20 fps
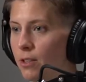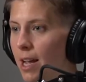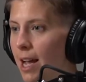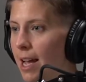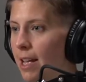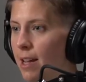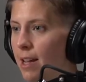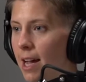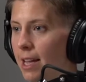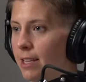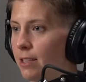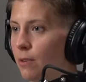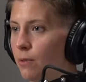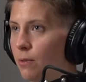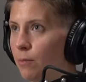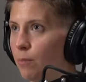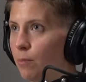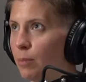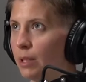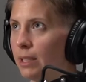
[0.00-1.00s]
I
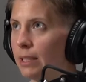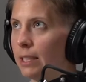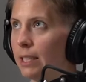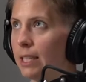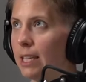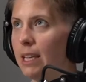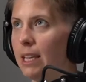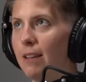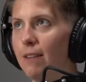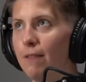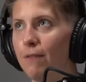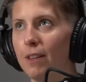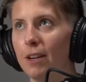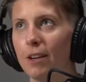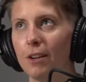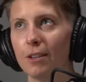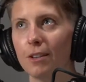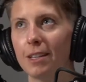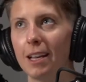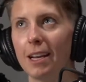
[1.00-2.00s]
don't believe
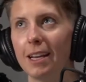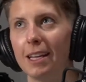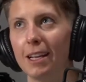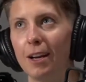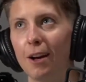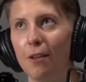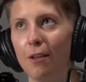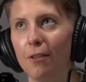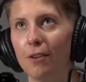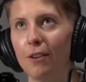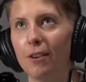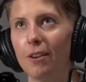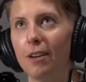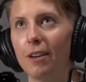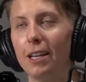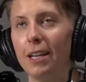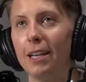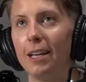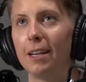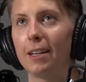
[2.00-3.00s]
there is any other